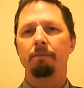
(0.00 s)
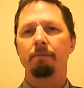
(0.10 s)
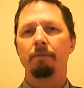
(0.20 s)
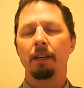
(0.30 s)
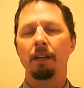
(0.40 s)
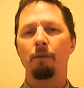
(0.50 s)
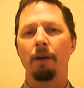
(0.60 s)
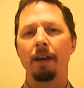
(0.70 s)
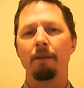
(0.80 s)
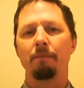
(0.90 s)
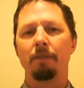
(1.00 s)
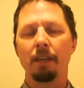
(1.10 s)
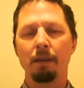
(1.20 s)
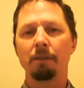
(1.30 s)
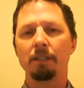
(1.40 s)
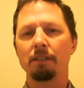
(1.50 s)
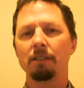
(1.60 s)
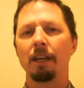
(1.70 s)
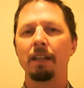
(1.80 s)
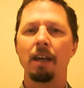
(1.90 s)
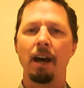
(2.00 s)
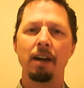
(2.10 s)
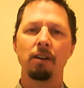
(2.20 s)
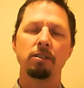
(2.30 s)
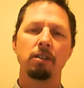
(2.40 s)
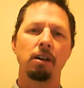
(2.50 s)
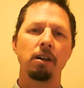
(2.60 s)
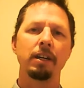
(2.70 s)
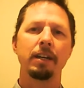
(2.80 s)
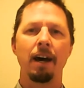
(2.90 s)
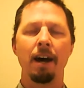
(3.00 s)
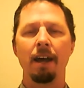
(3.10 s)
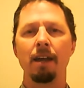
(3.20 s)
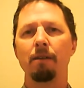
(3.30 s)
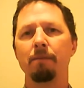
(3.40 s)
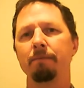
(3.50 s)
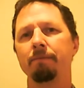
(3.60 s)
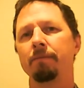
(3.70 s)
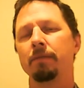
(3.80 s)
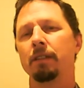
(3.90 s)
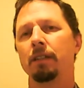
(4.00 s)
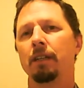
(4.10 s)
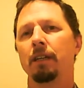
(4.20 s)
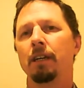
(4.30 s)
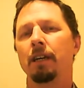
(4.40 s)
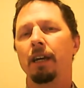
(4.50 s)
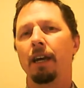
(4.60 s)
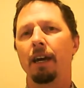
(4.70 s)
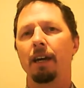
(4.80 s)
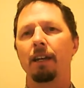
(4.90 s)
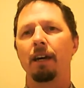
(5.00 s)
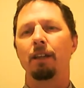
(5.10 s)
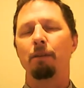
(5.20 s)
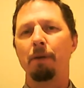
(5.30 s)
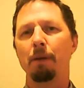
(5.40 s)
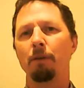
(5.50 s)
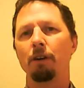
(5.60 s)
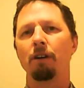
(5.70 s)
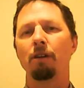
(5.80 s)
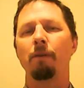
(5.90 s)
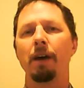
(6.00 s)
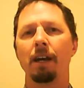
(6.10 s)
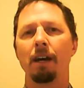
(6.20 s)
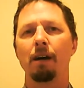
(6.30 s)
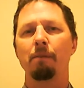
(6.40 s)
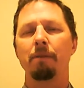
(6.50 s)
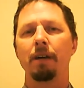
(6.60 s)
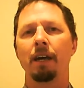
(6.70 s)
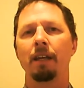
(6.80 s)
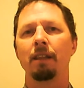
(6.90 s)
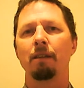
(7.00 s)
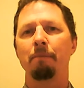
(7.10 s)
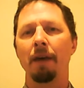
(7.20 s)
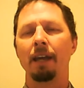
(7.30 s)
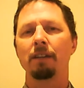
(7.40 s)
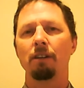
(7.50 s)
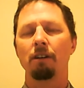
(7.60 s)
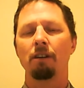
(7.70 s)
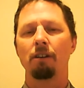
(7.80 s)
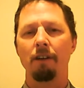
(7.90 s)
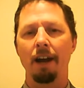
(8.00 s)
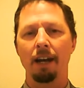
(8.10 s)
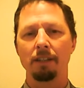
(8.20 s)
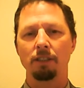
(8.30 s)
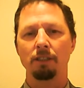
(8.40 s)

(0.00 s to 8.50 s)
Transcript: anyway, the images and the idols are going to die, and the people are going to wake up, and the banks are going to crash.